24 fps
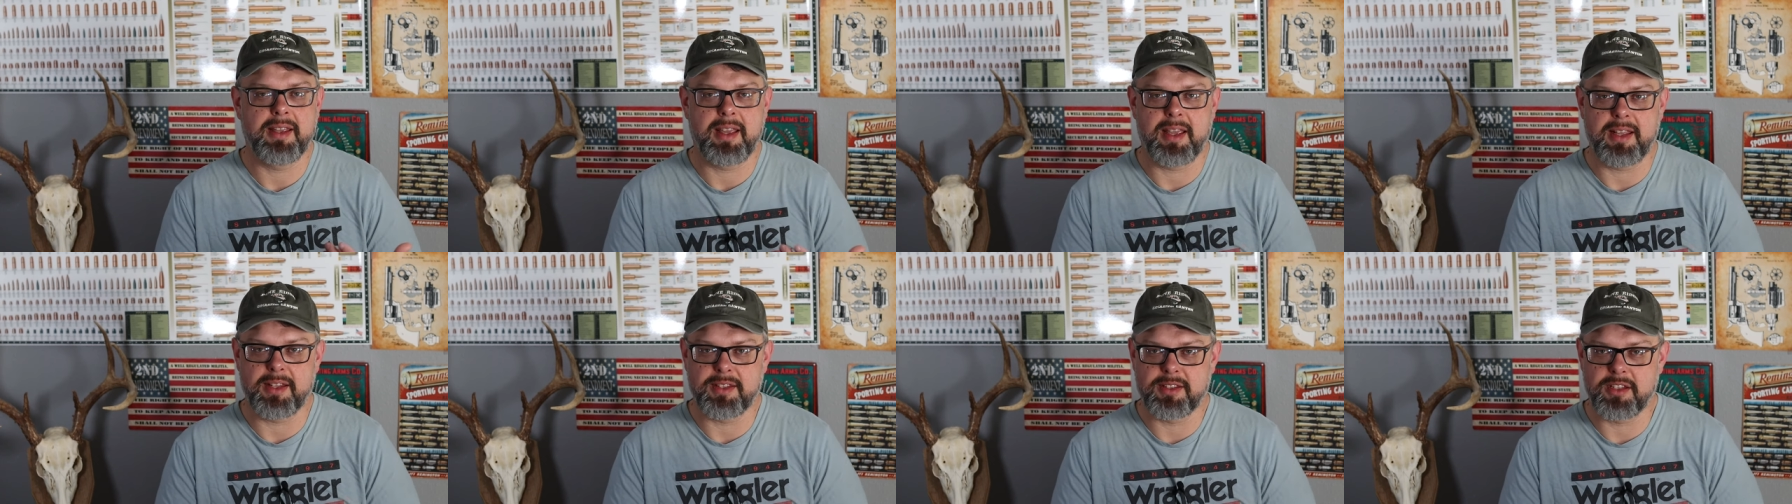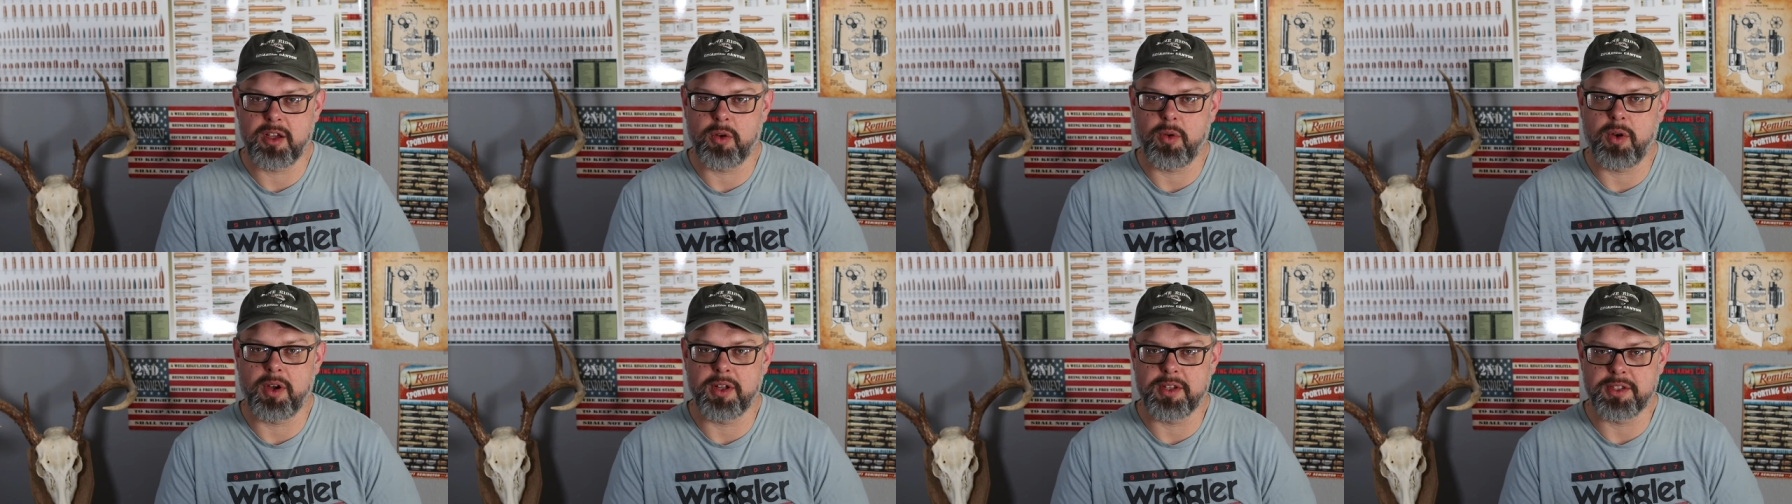and
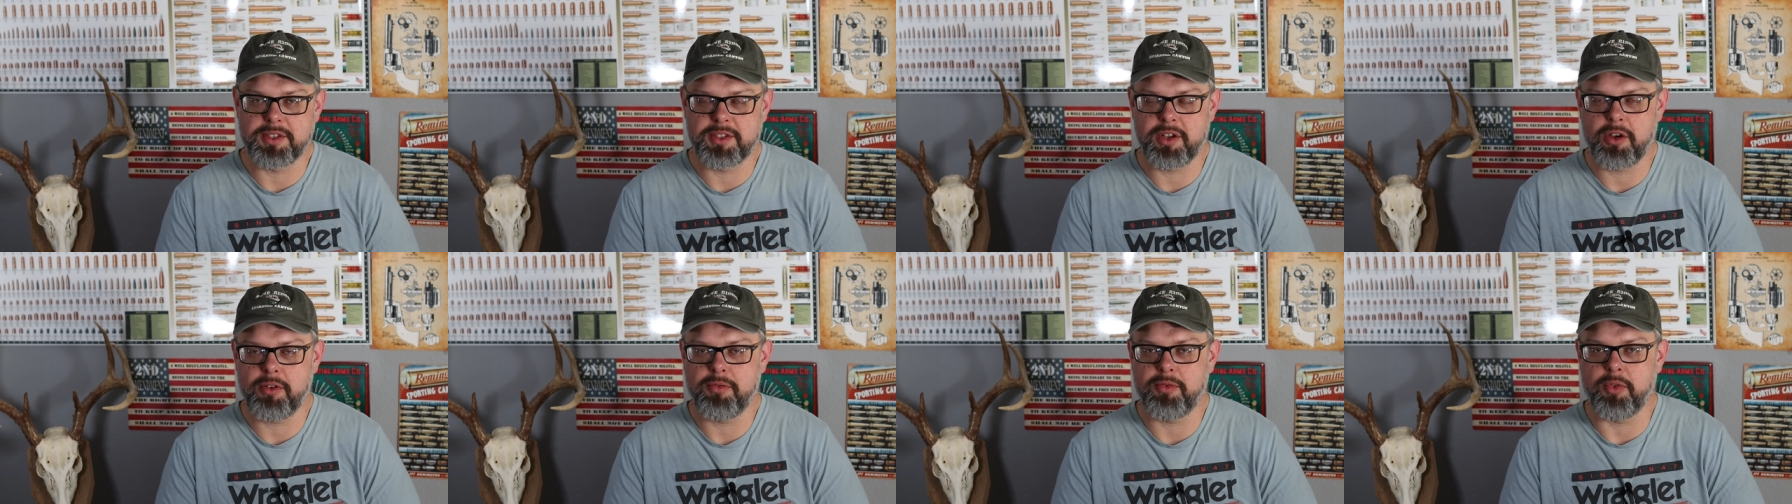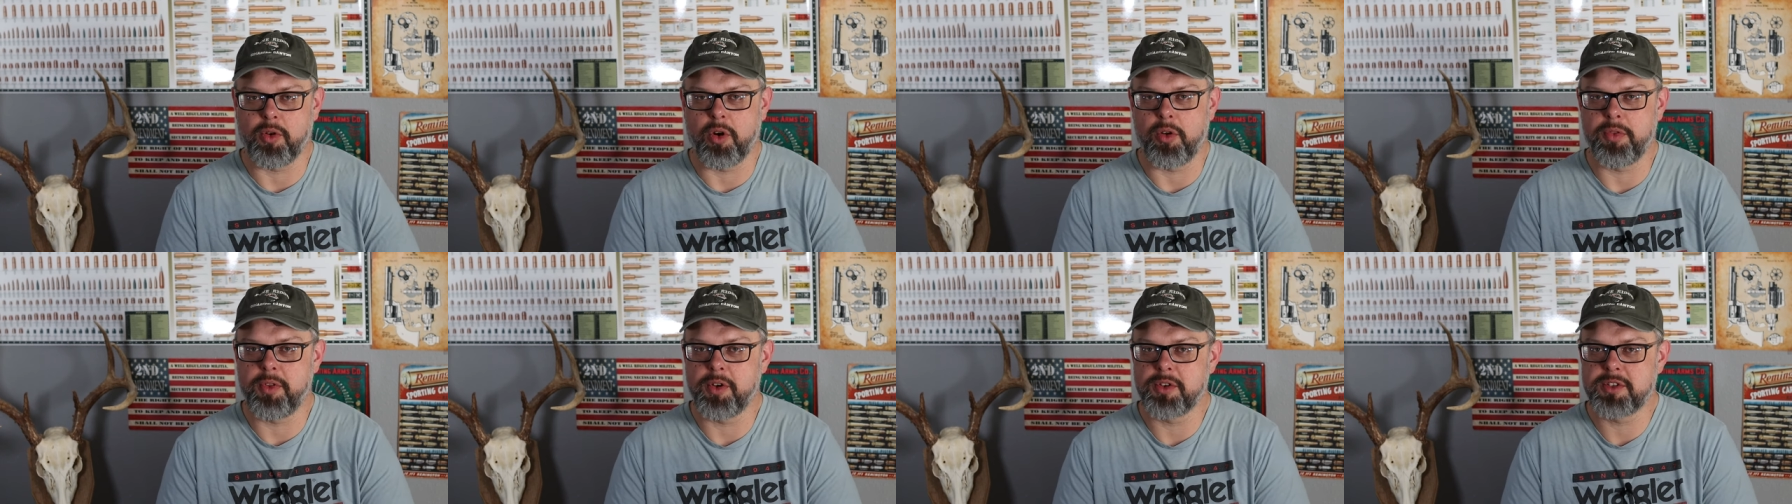so on and so
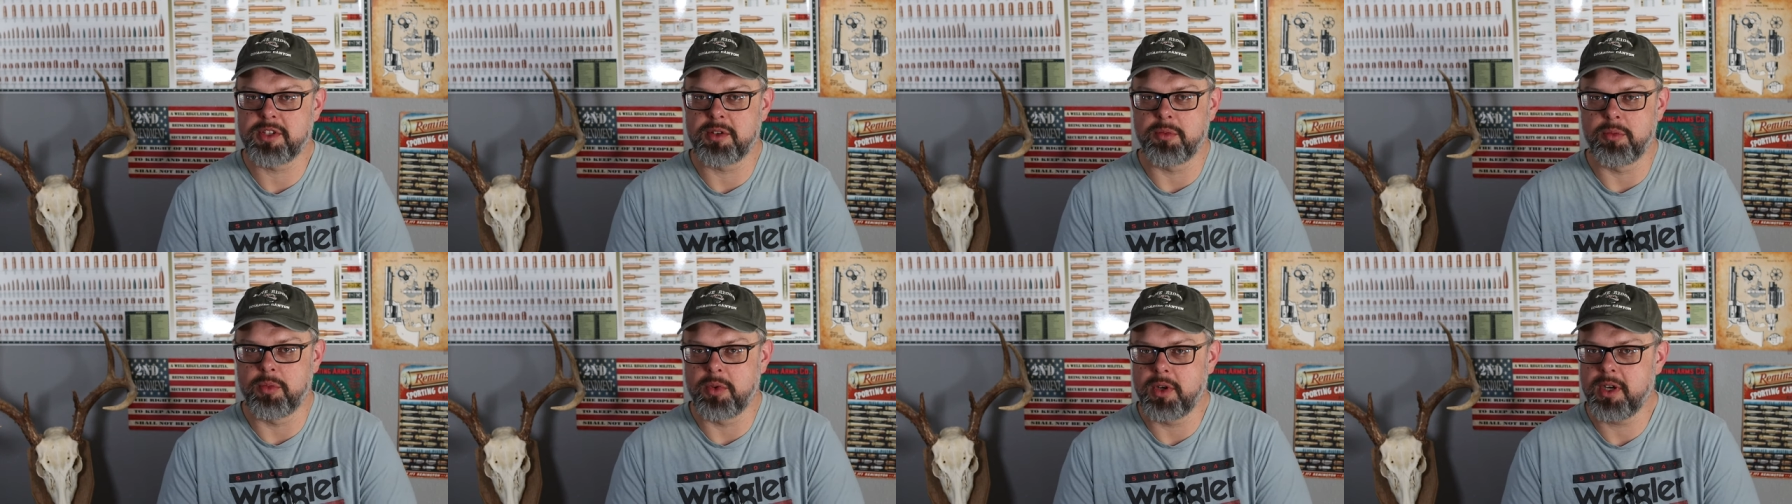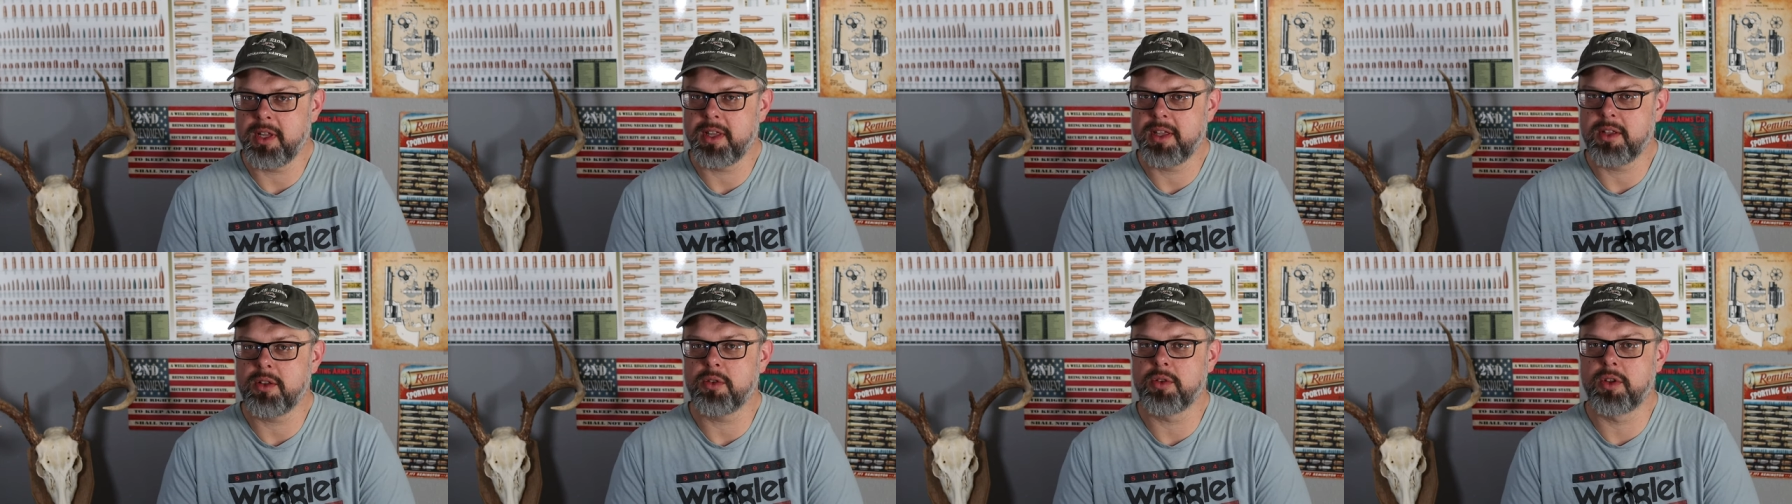forth. There's some
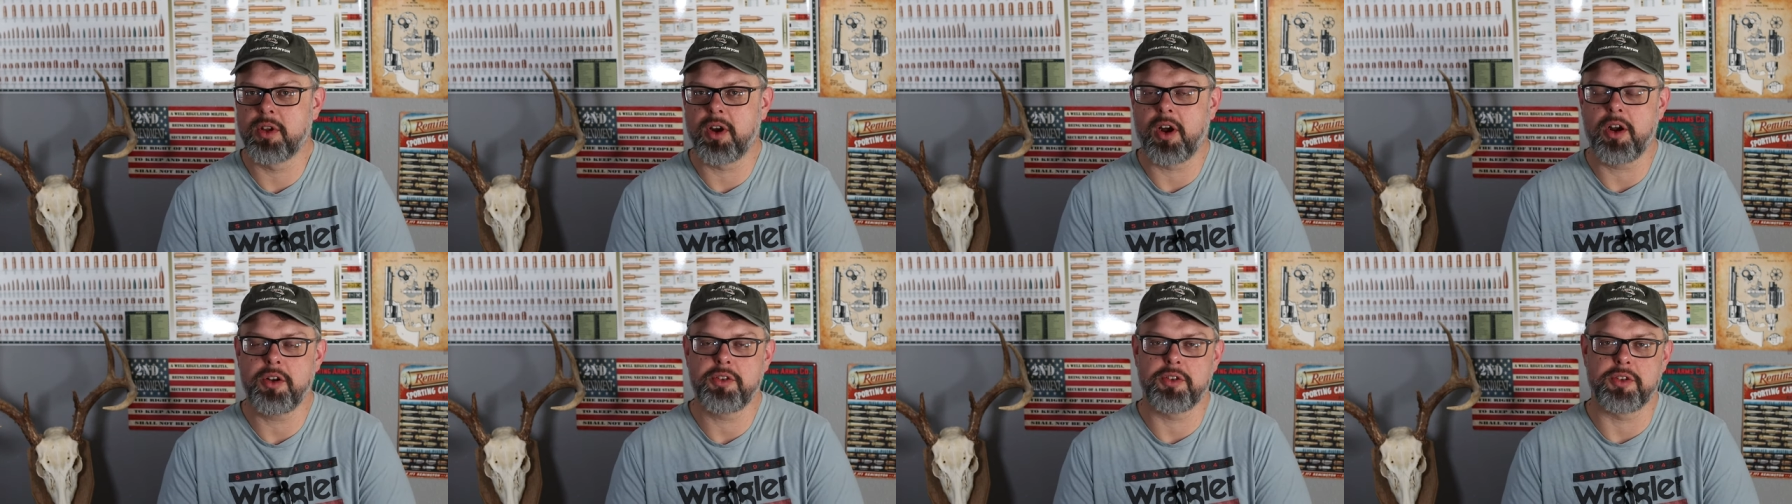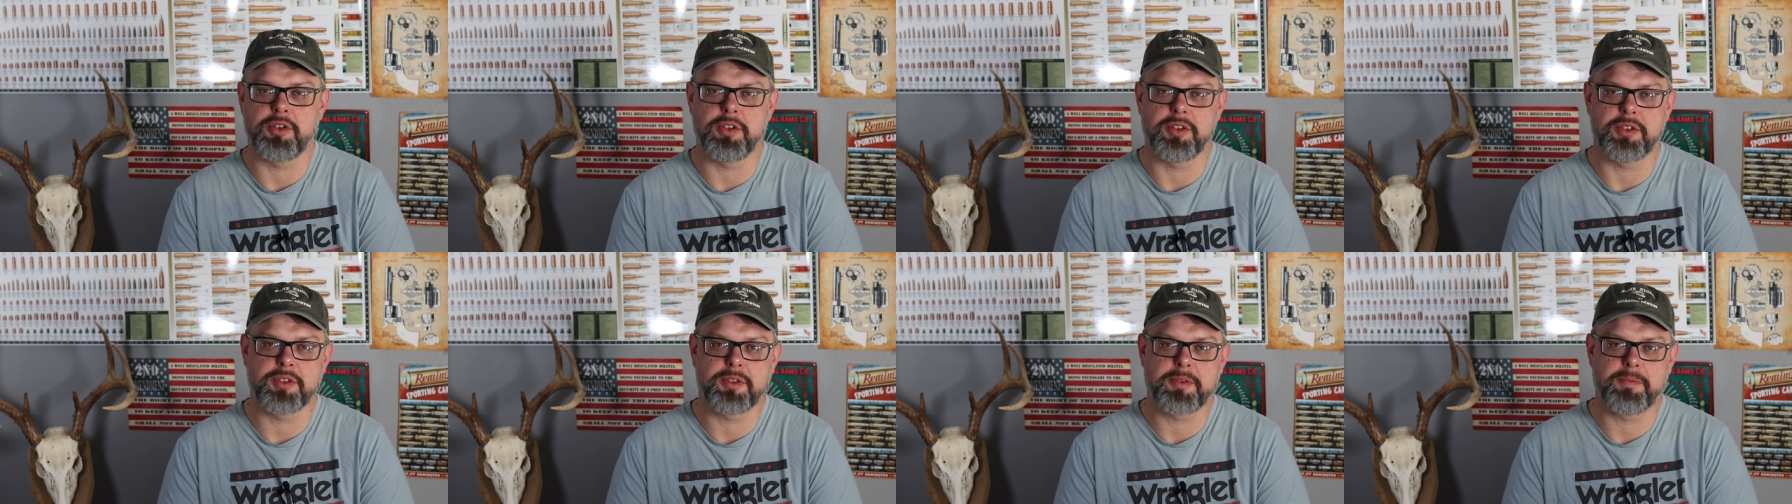really old
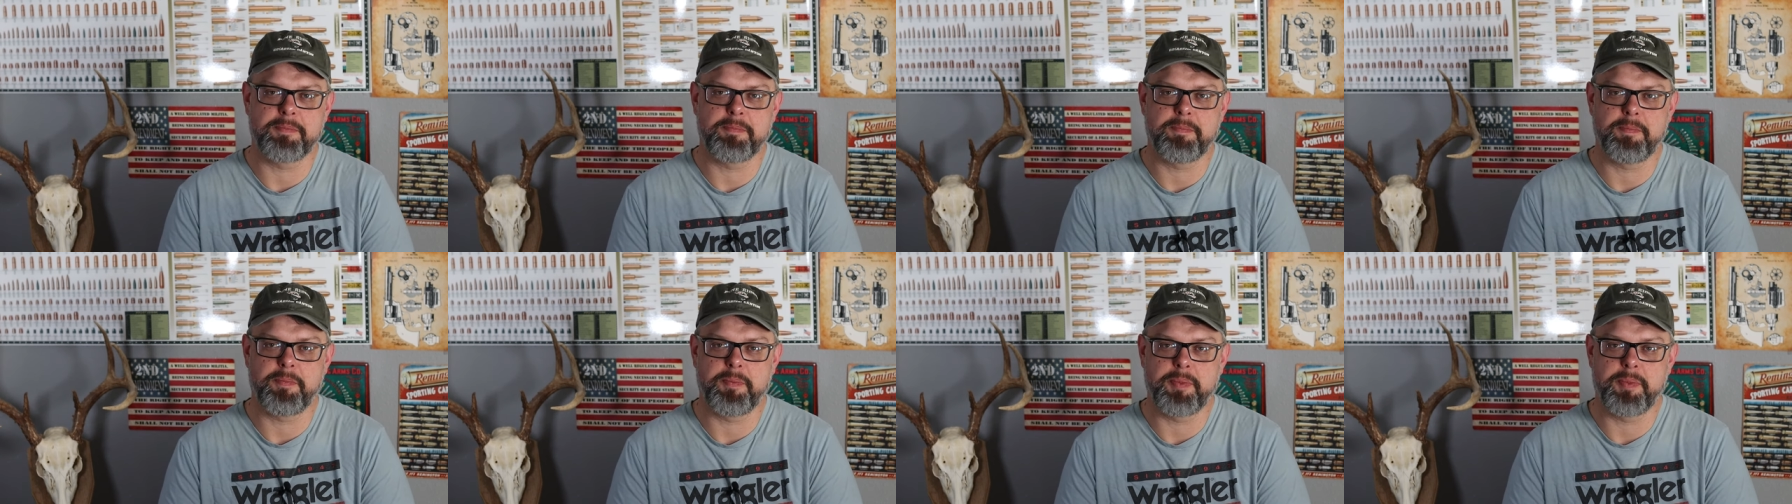cartridges.